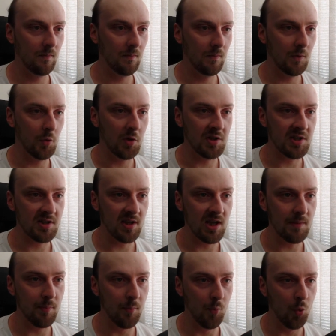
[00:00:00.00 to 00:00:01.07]
You can just
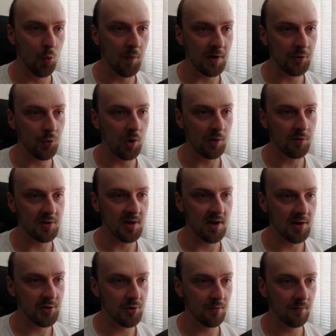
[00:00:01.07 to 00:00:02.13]
keep moving throughout the
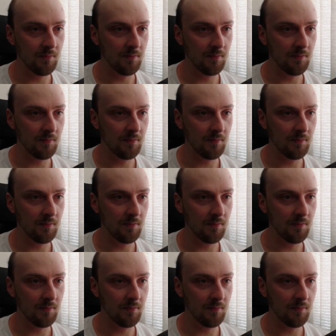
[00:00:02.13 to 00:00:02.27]
section.